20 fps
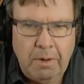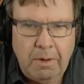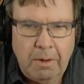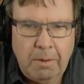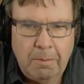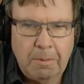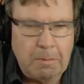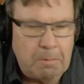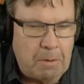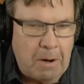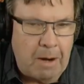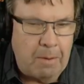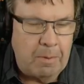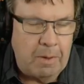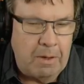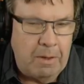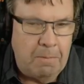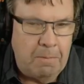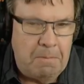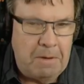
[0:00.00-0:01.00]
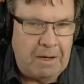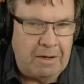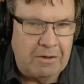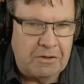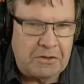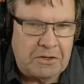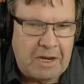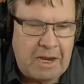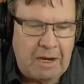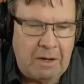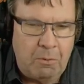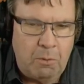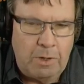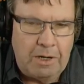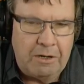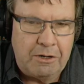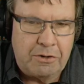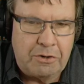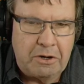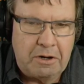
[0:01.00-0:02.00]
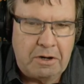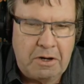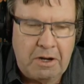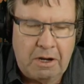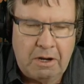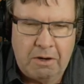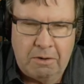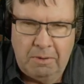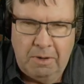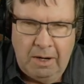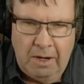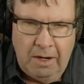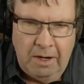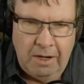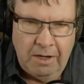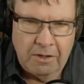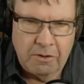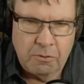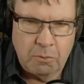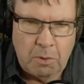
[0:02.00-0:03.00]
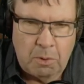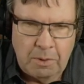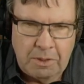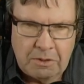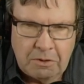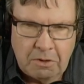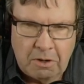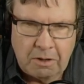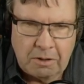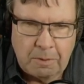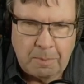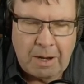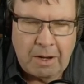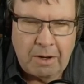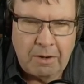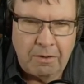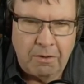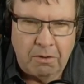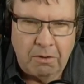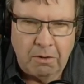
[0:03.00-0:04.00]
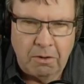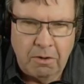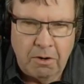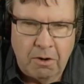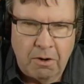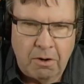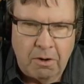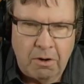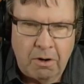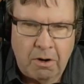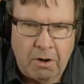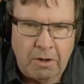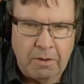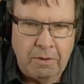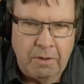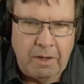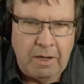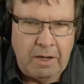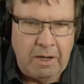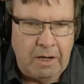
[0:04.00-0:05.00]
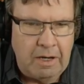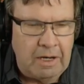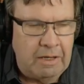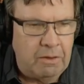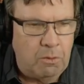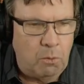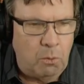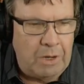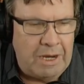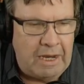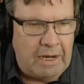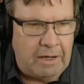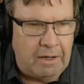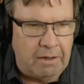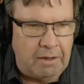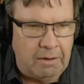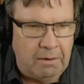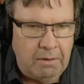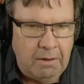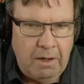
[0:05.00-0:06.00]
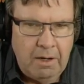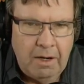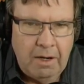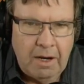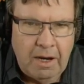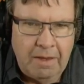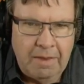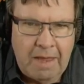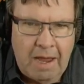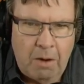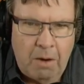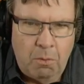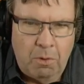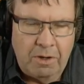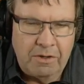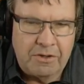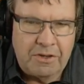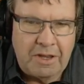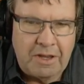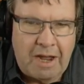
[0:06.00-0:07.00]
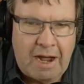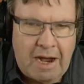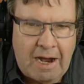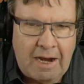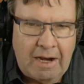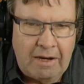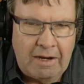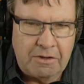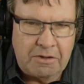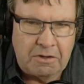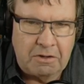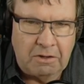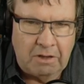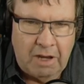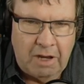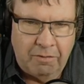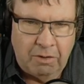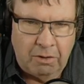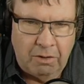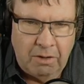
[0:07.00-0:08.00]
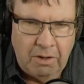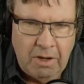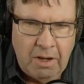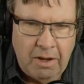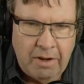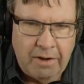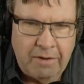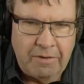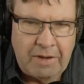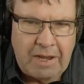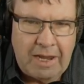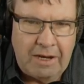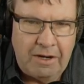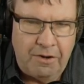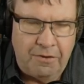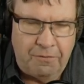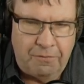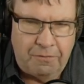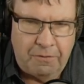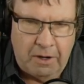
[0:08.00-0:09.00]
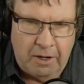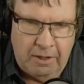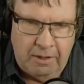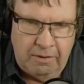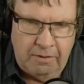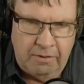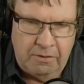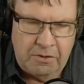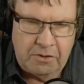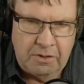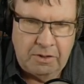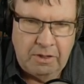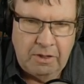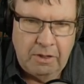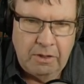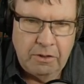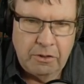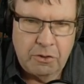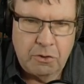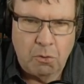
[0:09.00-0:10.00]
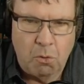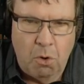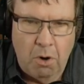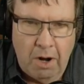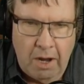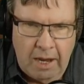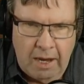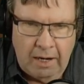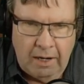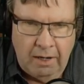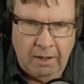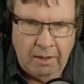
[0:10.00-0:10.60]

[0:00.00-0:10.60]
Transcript: but probably the biggest thing we should know is what we talked about earlier in the week, and that was the highest level of hedge funds shorting